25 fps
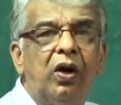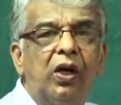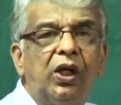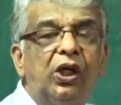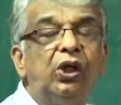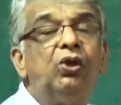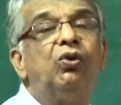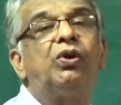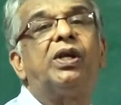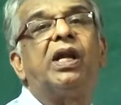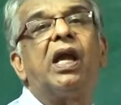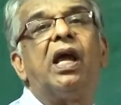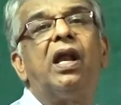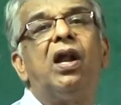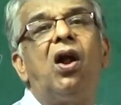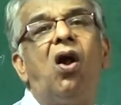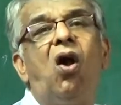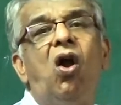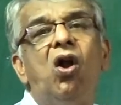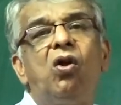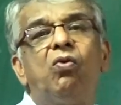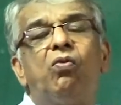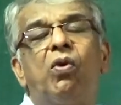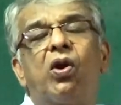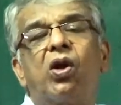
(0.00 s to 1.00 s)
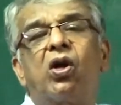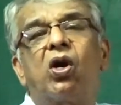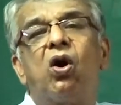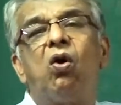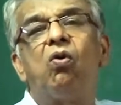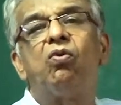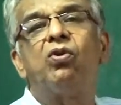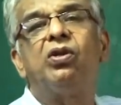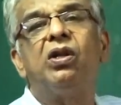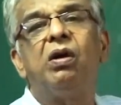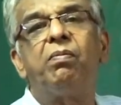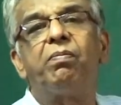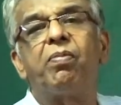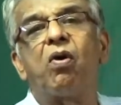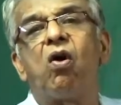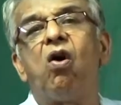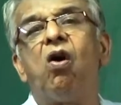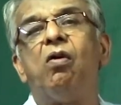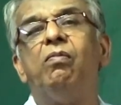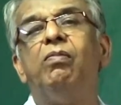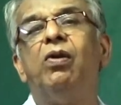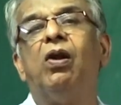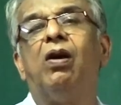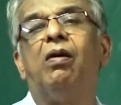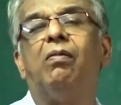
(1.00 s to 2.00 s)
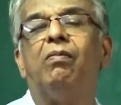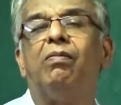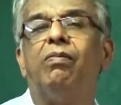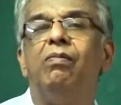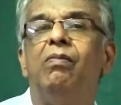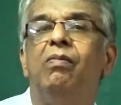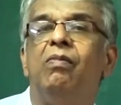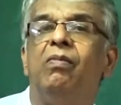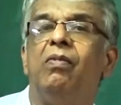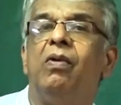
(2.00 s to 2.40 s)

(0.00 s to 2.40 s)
you cannot work out the problem.